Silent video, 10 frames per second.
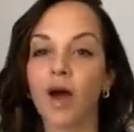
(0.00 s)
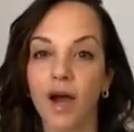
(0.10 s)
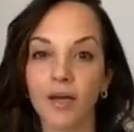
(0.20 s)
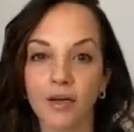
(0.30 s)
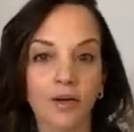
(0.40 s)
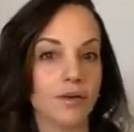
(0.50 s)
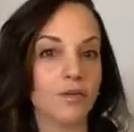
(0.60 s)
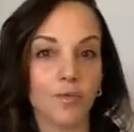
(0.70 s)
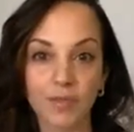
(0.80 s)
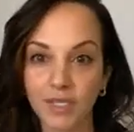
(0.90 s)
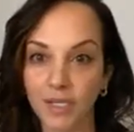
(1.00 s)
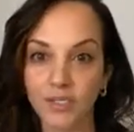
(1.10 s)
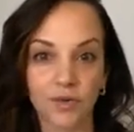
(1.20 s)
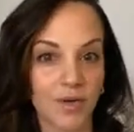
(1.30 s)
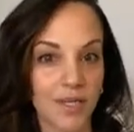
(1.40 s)
honor your
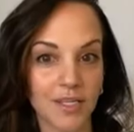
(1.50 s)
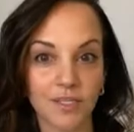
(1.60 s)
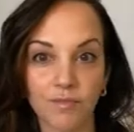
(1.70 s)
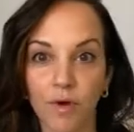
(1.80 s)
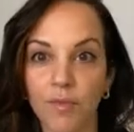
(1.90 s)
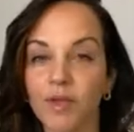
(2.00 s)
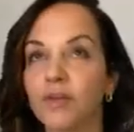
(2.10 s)
potential in this moment.